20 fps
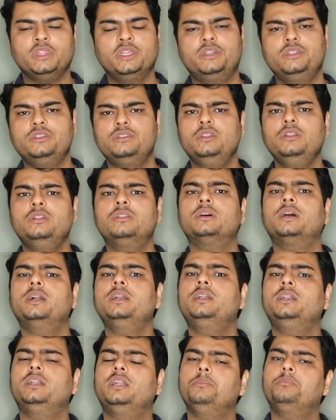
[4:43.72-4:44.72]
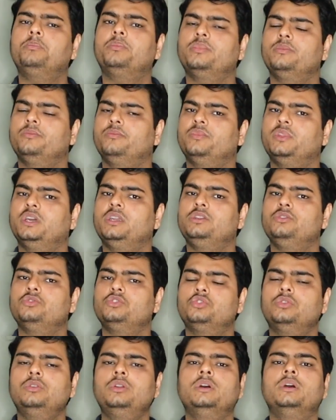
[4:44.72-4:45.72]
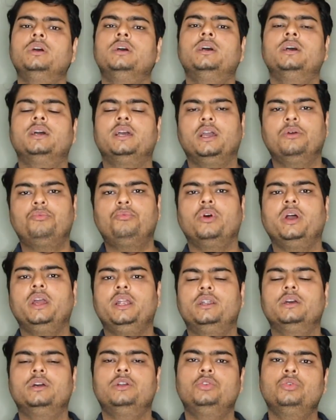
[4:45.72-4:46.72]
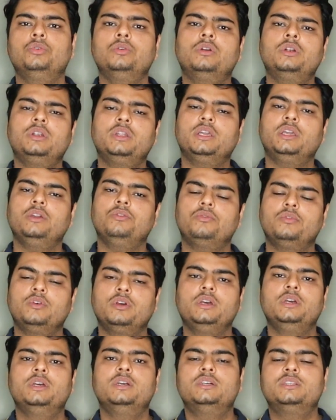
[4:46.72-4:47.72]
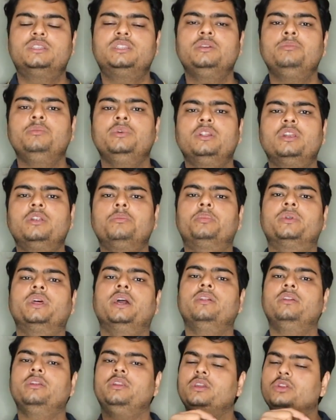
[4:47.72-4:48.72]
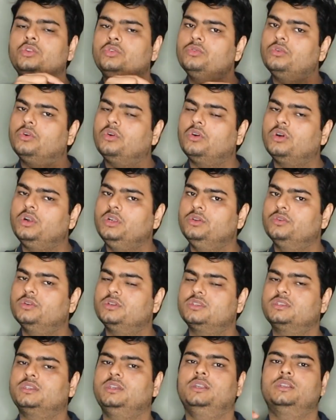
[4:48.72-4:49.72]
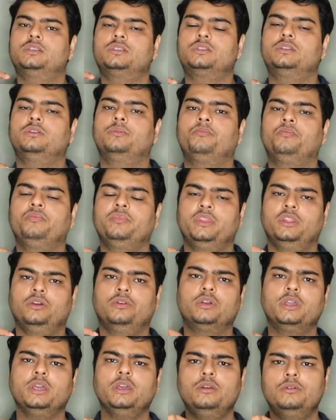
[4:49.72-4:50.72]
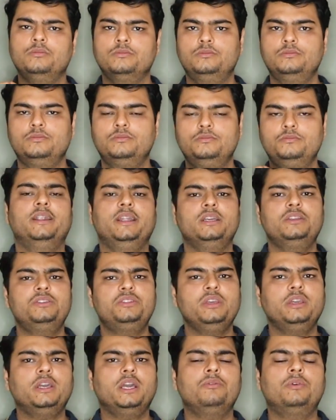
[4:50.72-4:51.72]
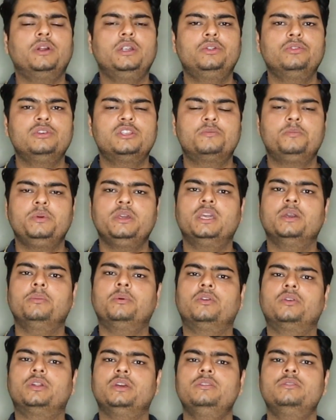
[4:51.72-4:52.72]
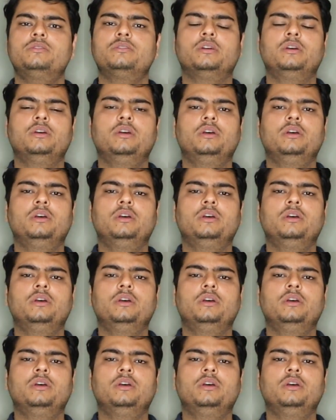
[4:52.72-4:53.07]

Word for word: That is the third tip that you should avoid. Do not give similar priority to all your skills okay next thing i want to speak about is